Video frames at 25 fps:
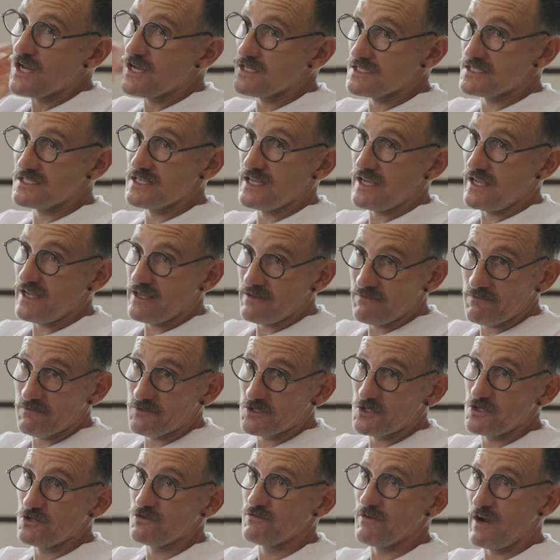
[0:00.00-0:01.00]
last year for
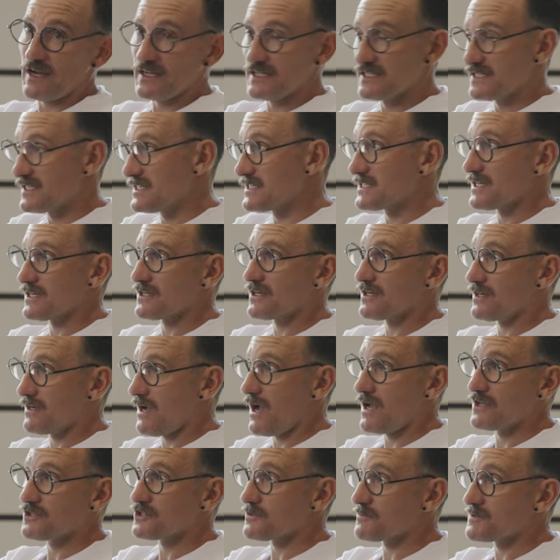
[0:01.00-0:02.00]
2 races. I
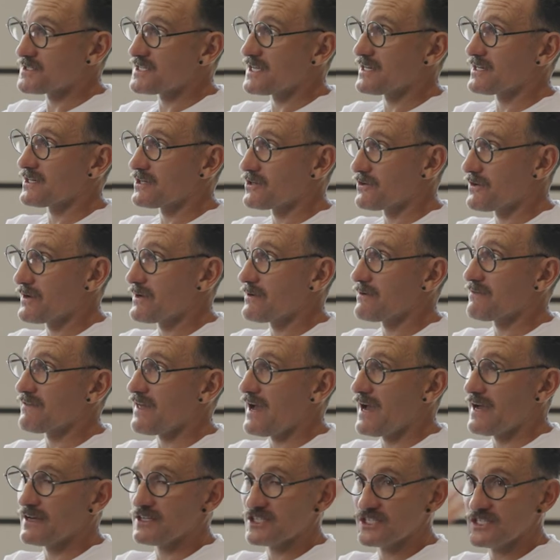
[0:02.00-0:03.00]
100% agree with
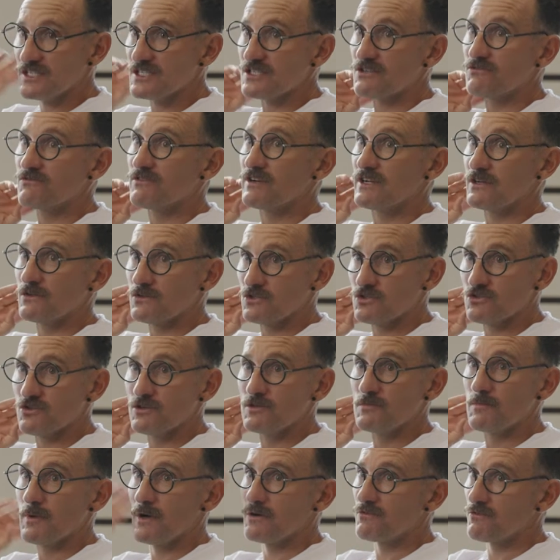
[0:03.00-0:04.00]
that. She's a real
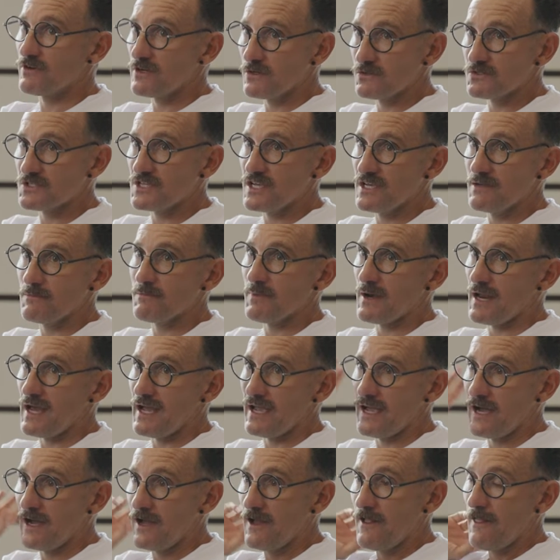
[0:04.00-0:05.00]
trooper, real team
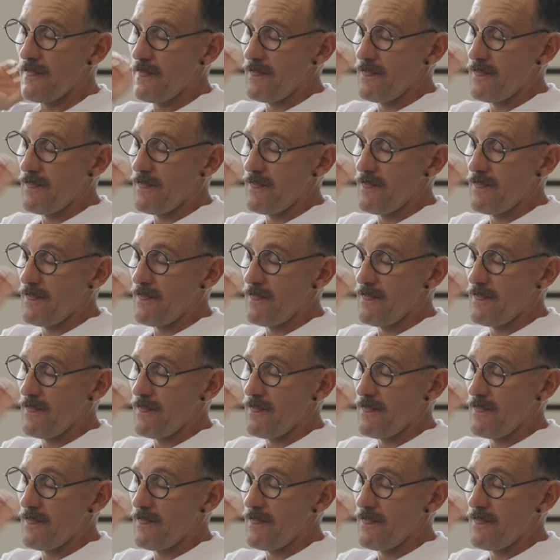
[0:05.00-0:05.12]
player.